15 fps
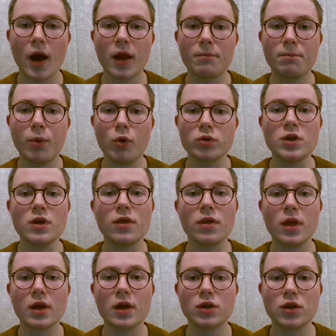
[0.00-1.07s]
An
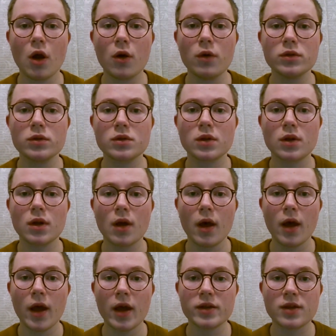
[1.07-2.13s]
important thing to note
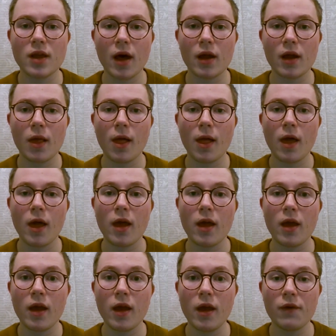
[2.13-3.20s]
is that
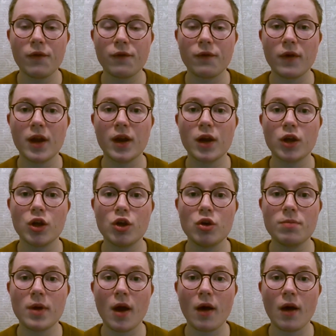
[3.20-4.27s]
if in a
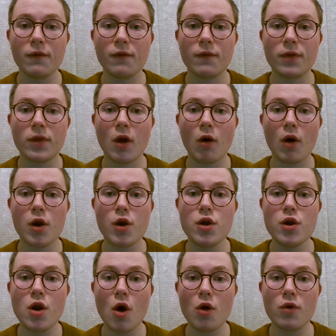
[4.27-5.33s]
QBF there are
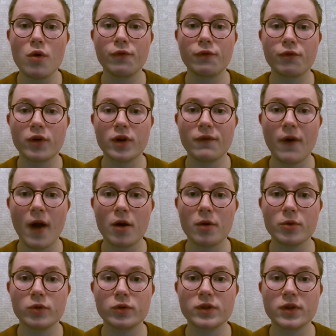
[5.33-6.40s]
no free
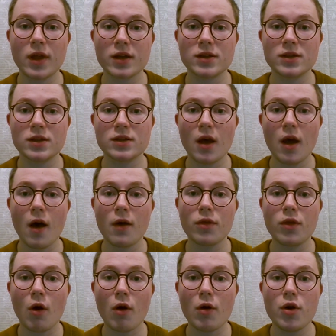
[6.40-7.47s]
variables, that is,
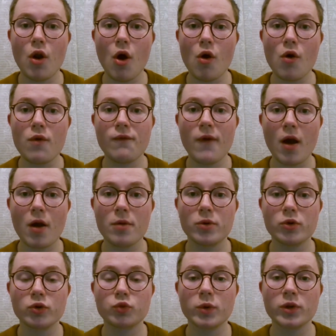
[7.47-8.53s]
there are no
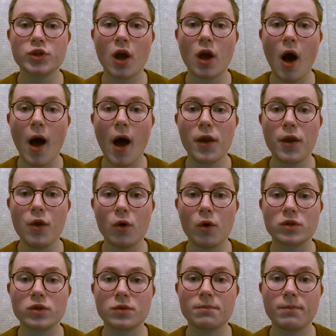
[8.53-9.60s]
variables which are
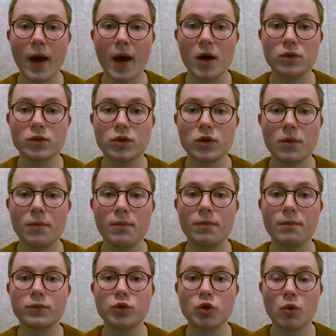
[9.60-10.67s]
not bound
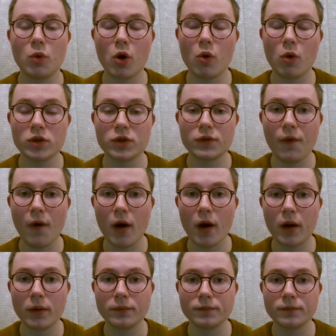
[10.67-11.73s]
to a
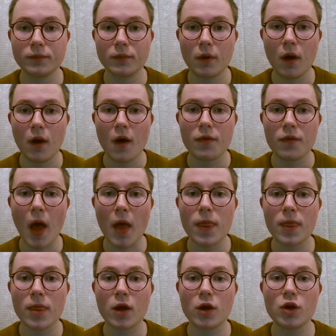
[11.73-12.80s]
quantifier,
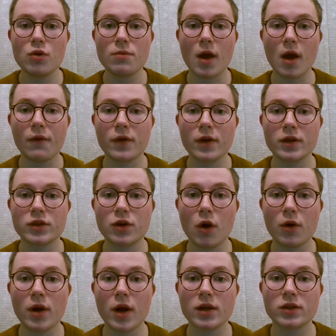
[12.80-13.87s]
then the QBF is
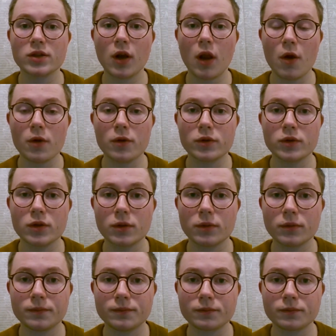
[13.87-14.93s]
known as closed.